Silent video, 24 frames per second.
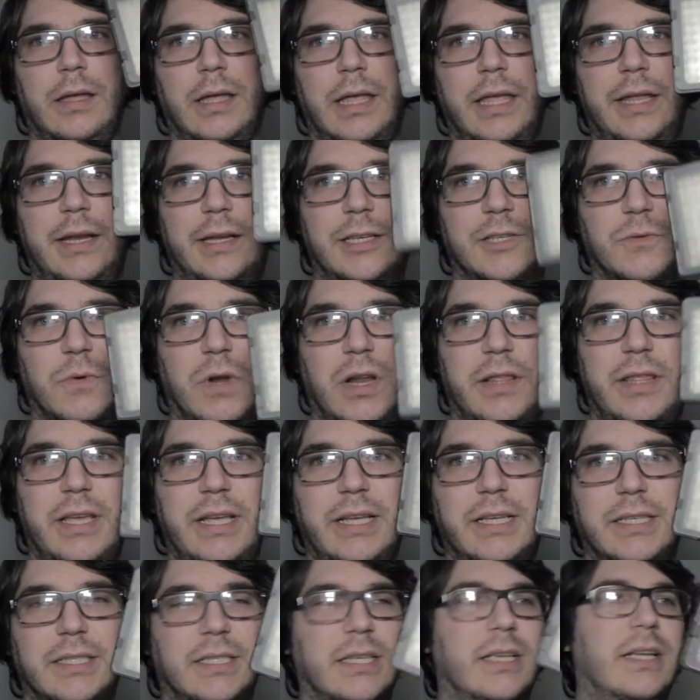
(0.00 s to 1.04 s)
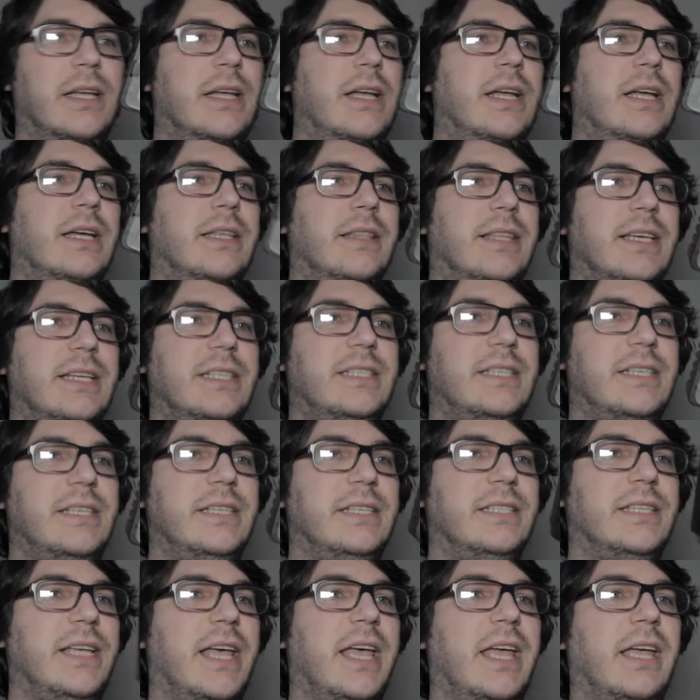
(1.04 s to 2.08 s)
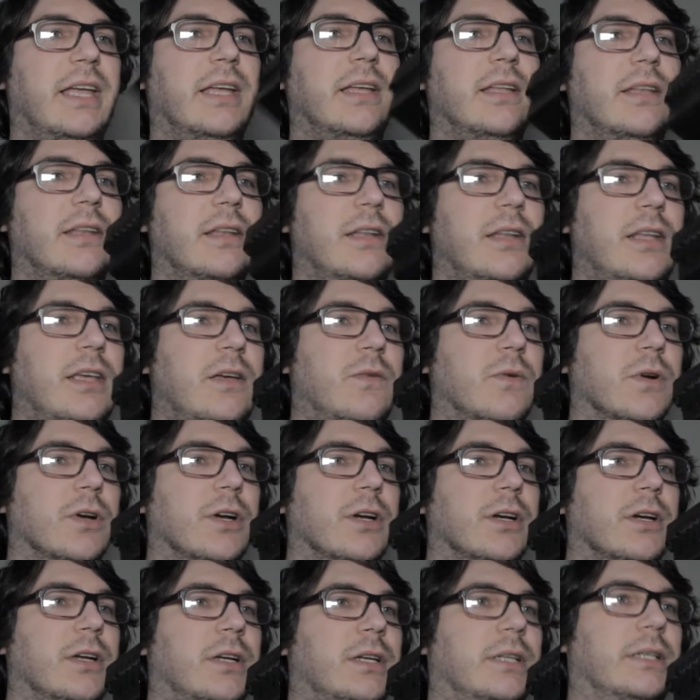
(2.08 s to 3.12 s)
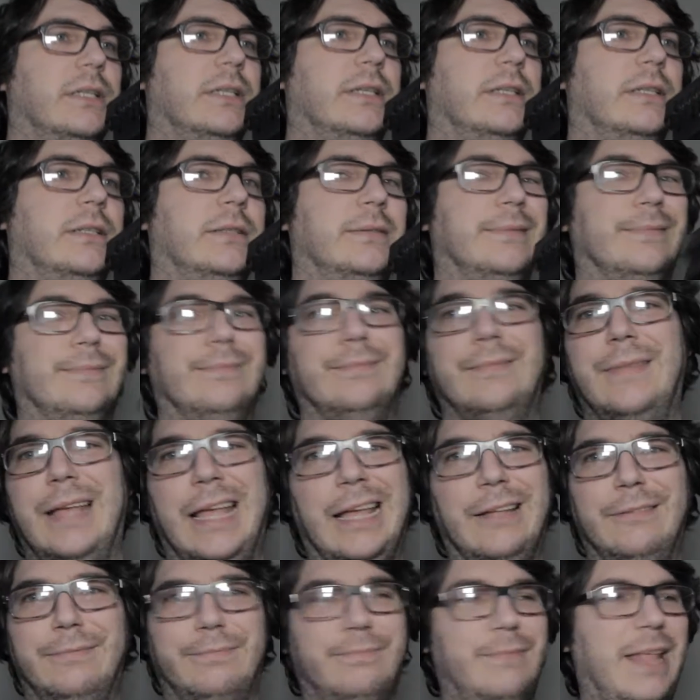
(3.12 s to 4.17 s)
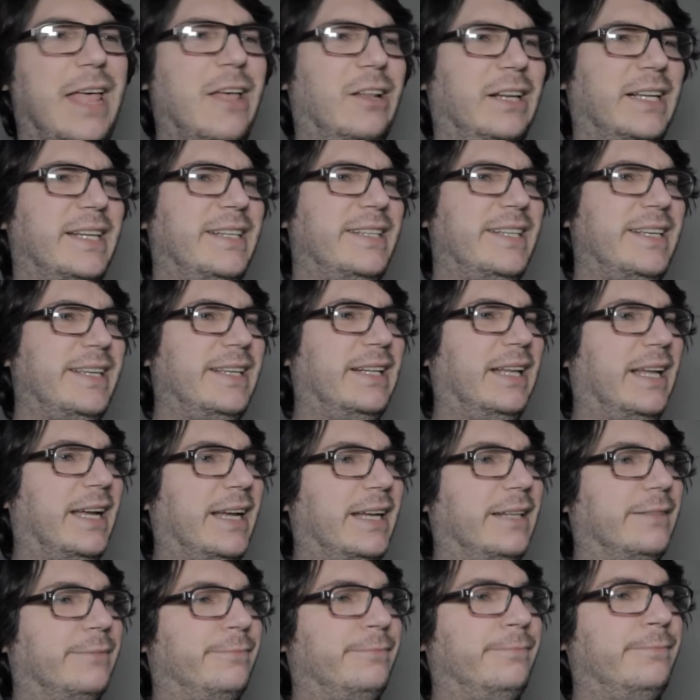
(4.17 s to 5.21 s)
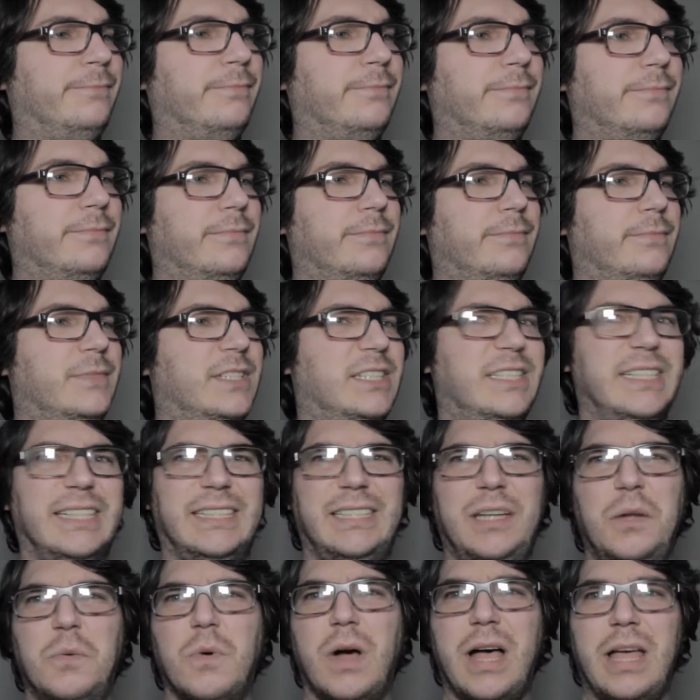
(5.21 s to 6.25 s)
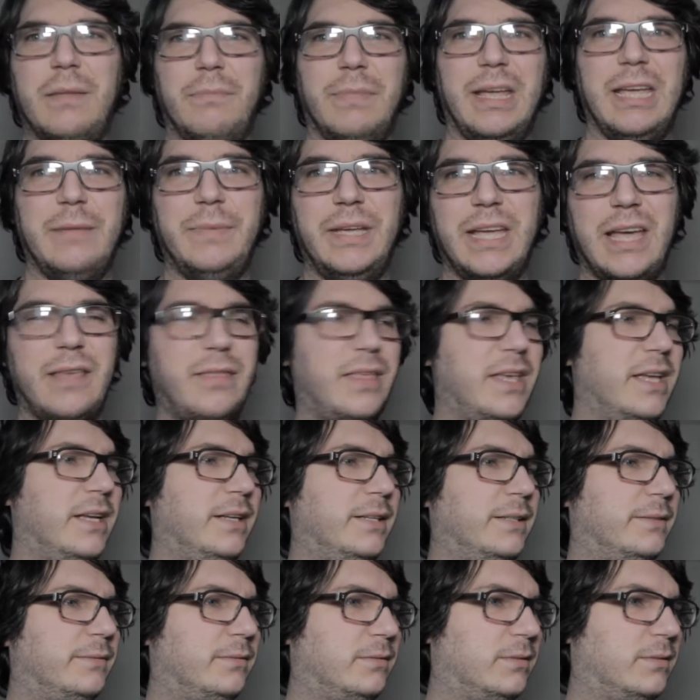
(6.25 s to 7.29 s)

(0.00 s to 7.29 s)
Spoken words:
It is one of these. This is a newer LED light, 60 watt maybe, I think.